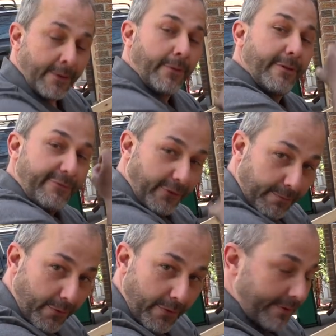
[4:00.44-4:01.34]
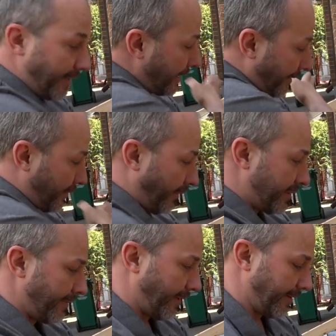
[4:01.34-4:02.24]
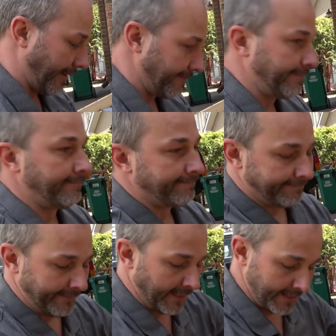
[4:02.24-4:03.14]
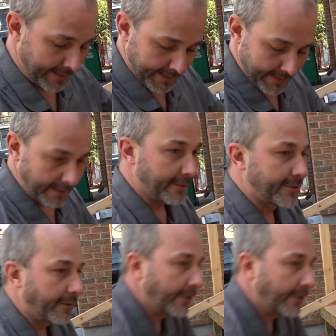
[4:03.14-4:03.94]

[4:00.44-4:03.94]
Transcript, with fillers: with a full board and come towards the middle again. And I'll show